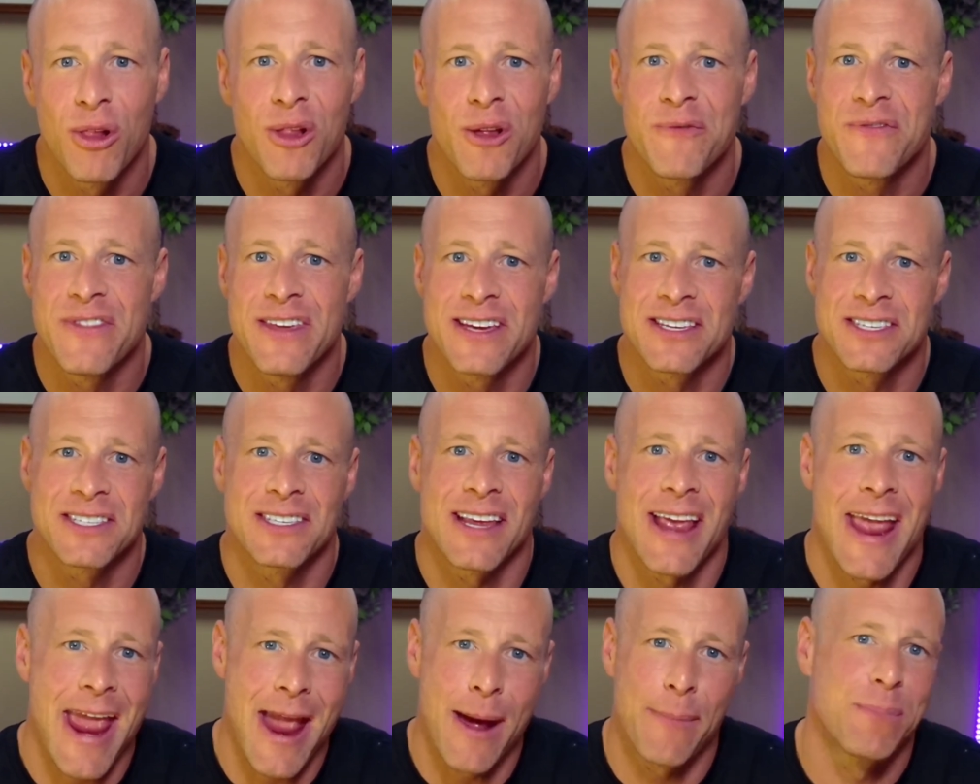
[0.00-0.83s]
of this
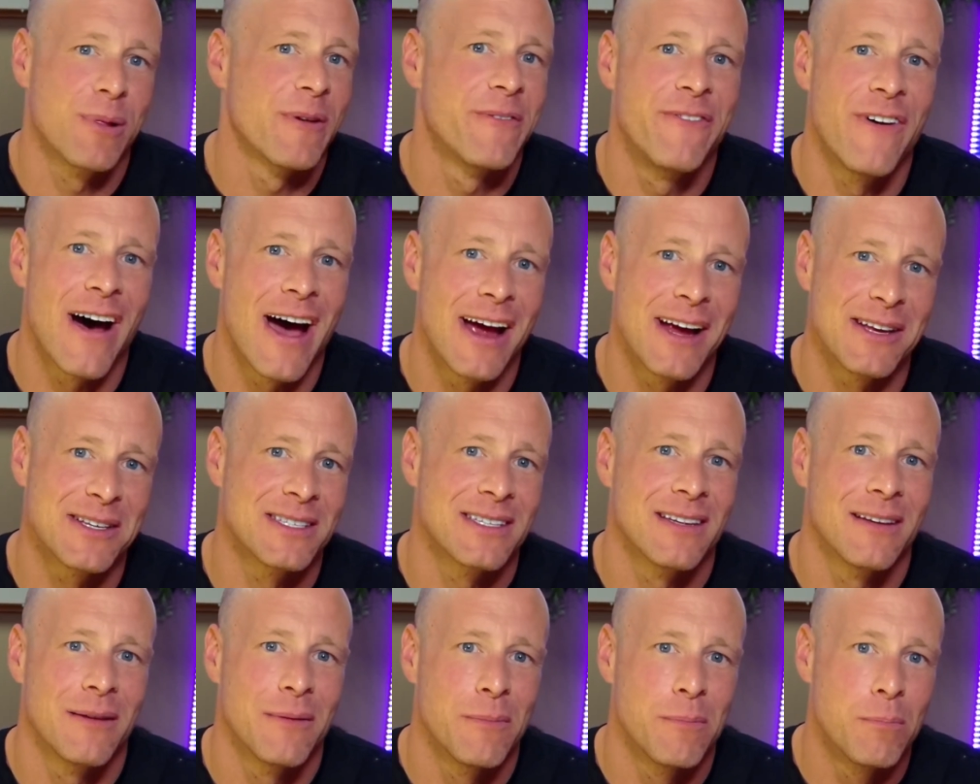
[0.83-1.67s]
amplifies
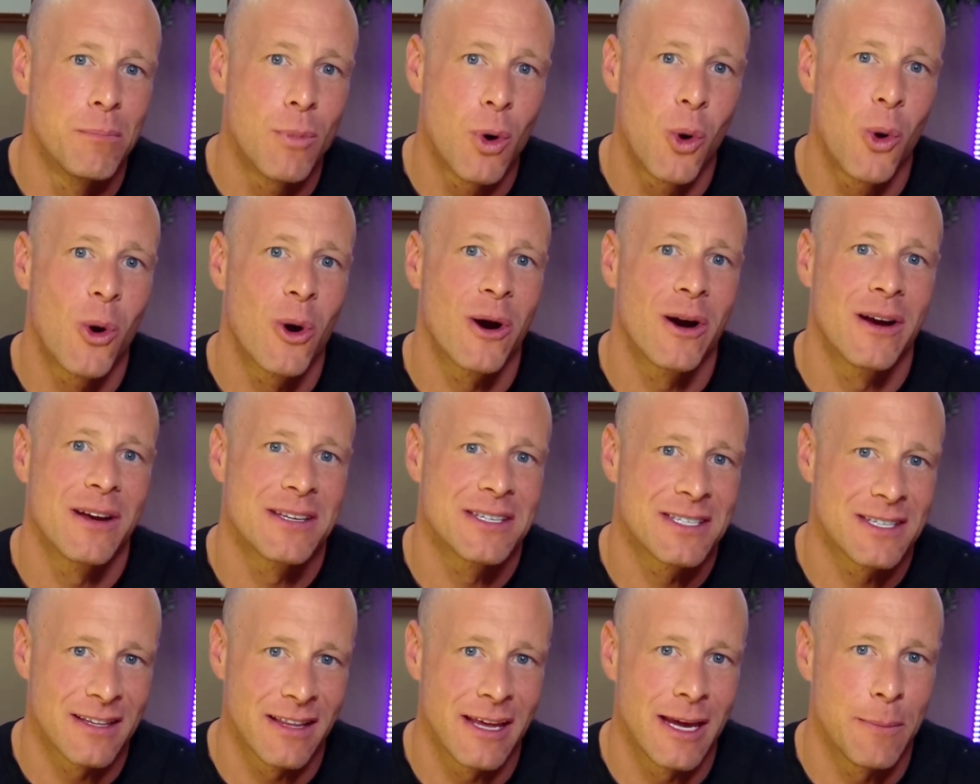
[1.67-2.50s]
more
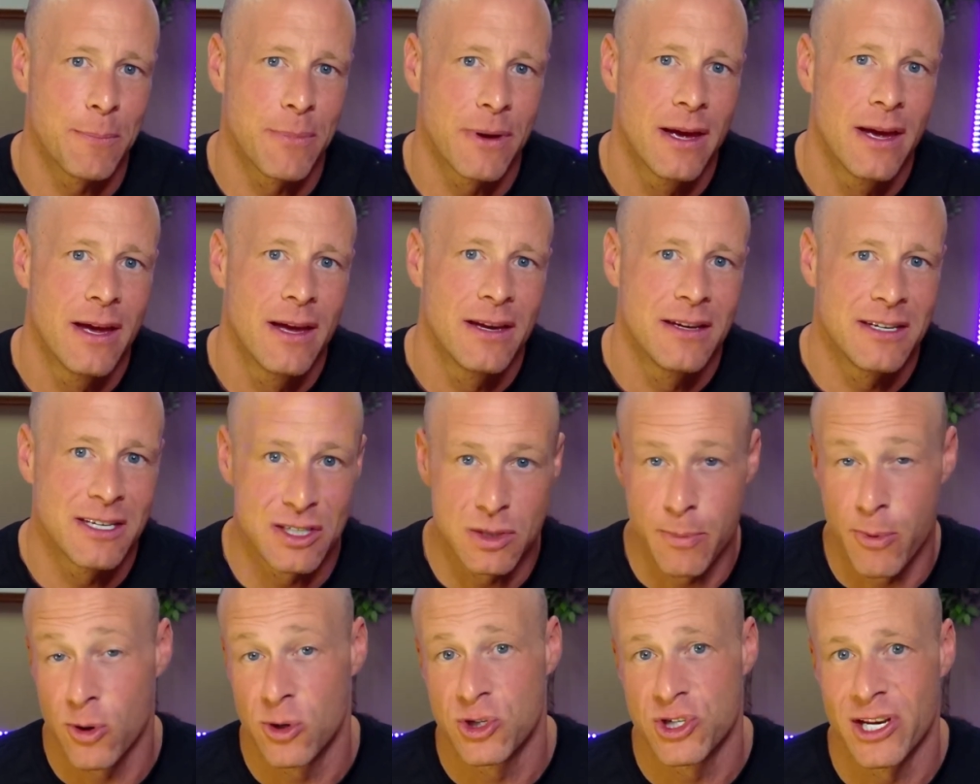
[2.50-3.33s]
sleep
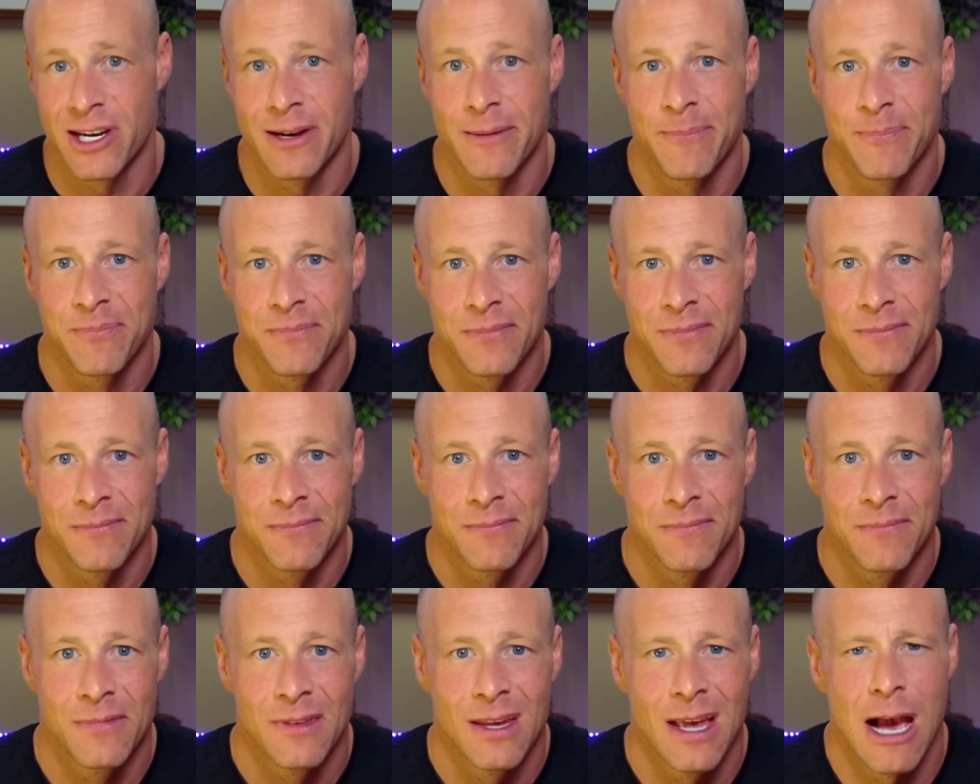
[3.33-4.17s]
dispersion.
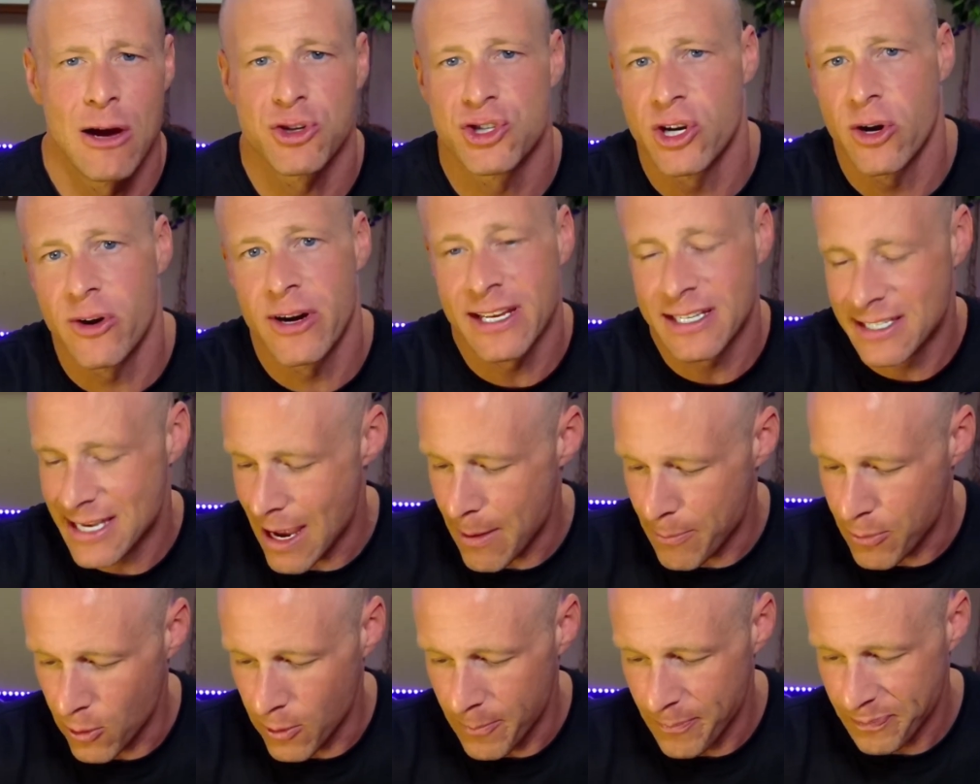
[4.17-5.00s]
I'll share an example.